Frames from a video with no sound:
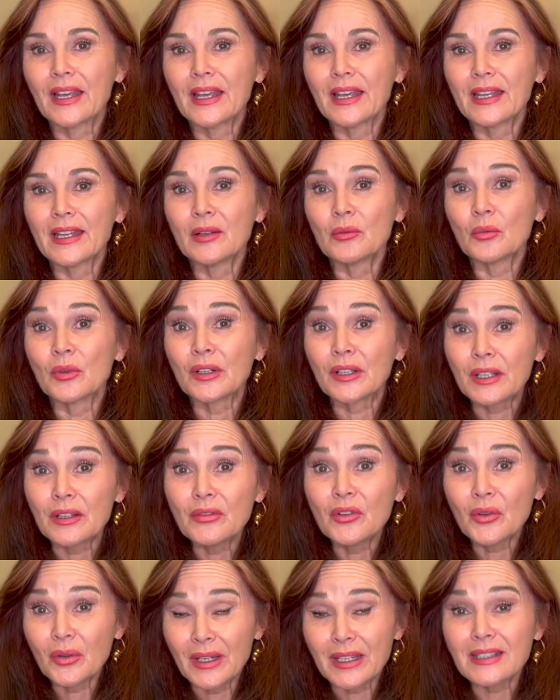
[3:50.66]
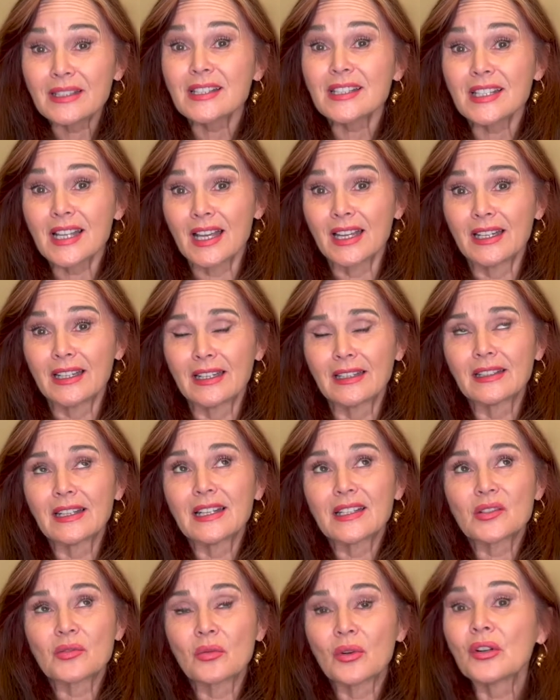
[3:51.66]
It will give you insight, and
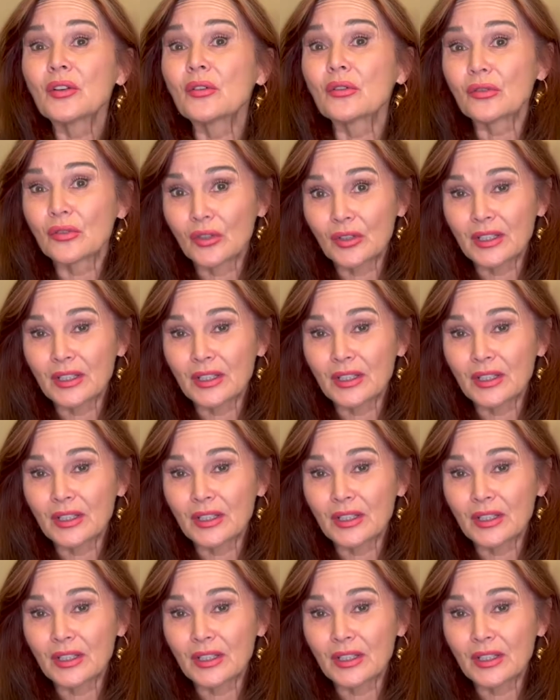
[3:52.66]
that's wonderful.